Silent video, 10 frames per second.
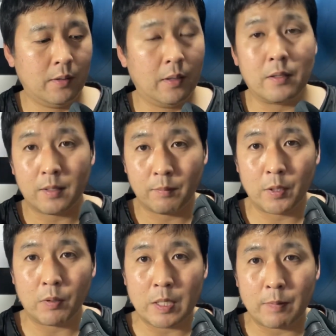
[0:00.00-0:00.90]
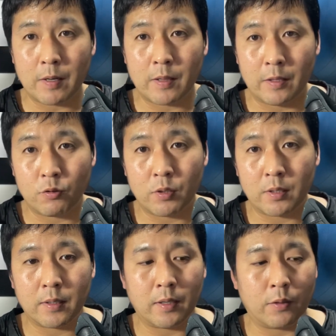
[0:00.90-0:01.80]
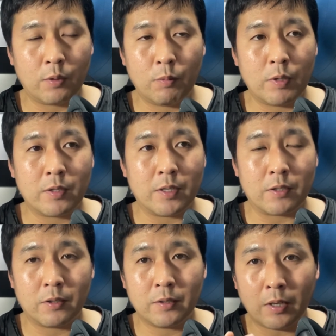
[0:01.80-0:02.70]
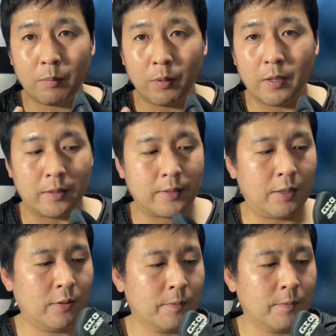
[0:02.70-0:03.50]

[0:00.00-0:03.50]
in some degrees better than the GT Cut 3, which has a terrible lockdown.